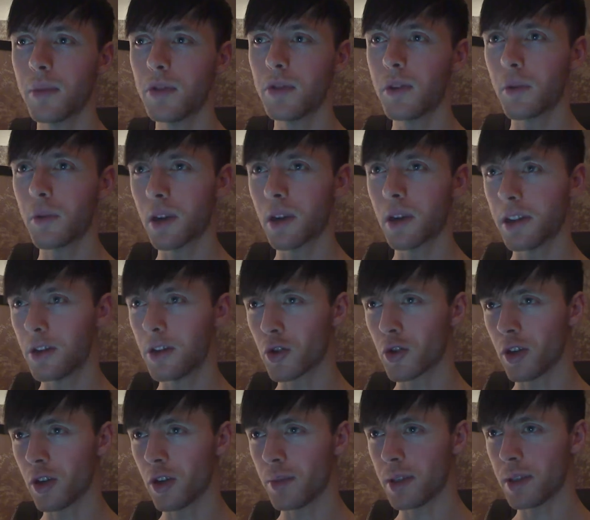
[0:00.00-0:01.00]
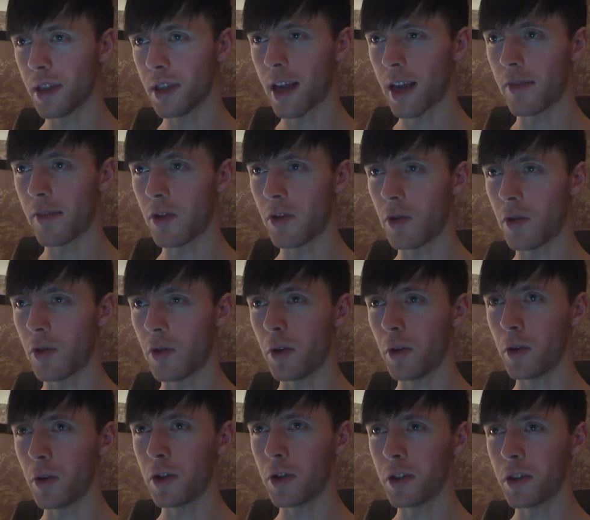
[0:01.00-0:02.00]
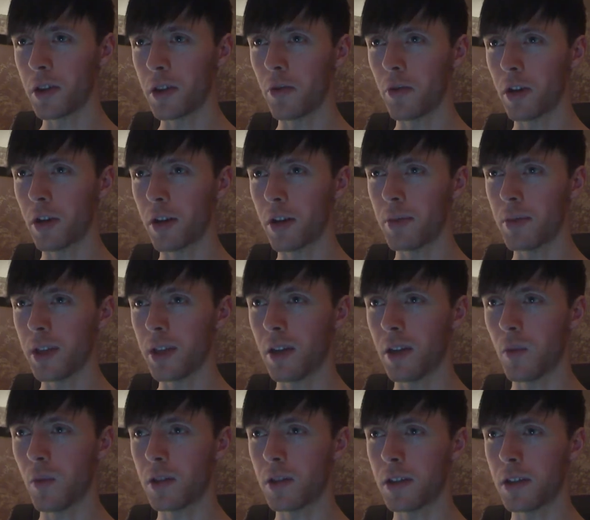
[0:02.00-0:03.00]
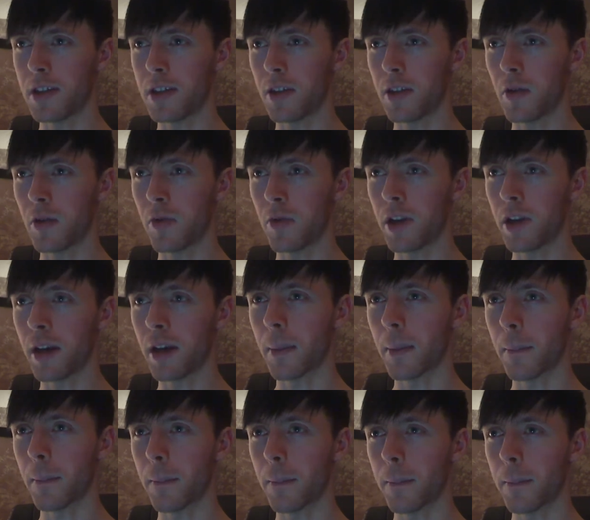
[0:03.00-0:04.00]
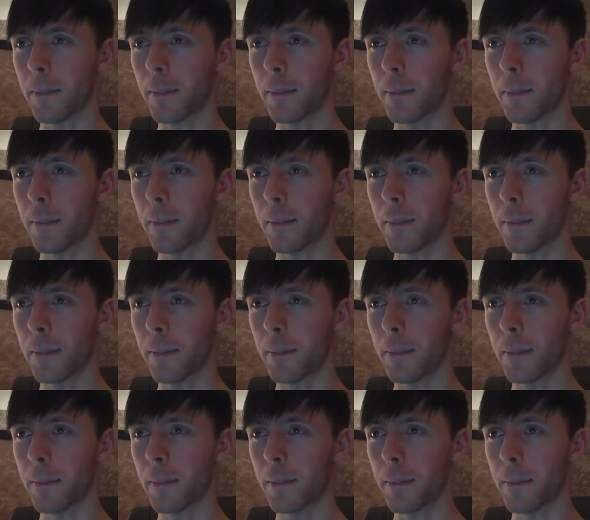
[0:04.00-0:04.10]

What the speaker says: doing one of these streams and have no viewers and someone comes in and wants a tarot reading,